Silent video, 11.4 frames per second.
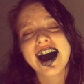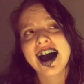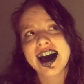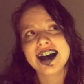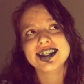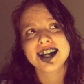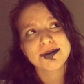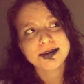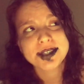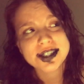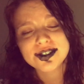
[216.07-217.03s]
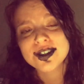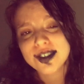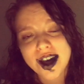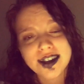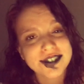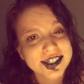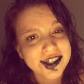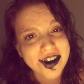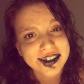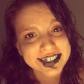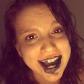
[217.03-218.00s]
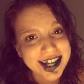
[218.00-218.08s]
And I'm obsessed with a lot of her
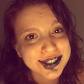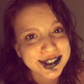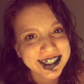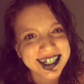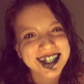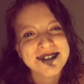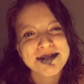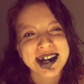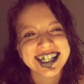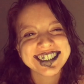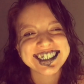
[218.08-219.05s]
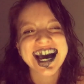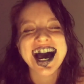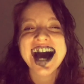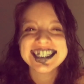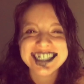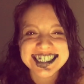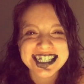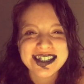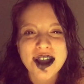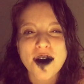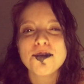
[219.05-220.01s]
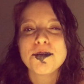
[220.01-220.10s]
songs, actually. But as I
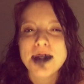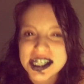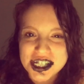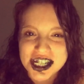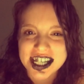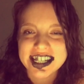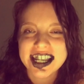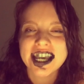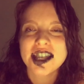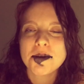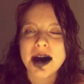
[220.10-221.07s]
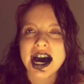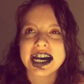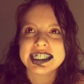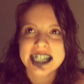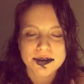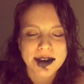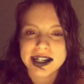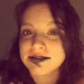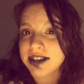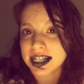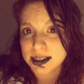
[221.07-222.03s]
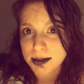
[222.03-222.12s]
did mention in my ten Random
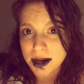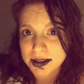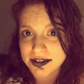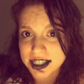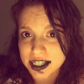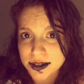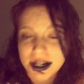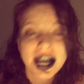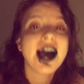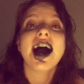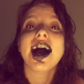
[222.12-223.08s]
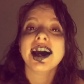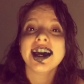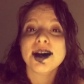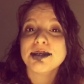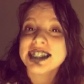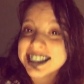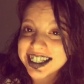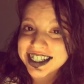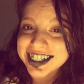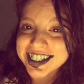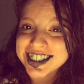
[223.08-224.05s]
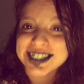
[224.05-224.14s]
Facts About Me video, I am a
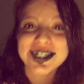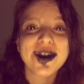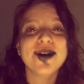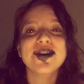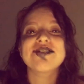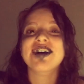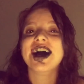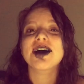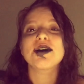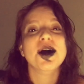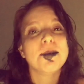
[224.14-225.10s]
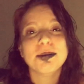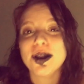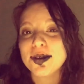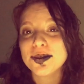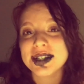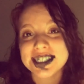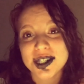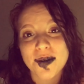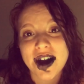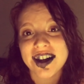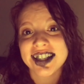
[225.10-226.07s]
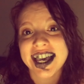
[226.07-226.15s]
singer, so if I upload once in a
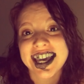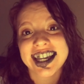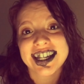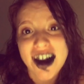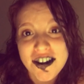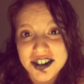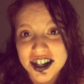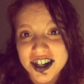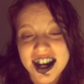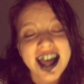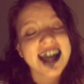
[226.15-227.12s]
while a cover,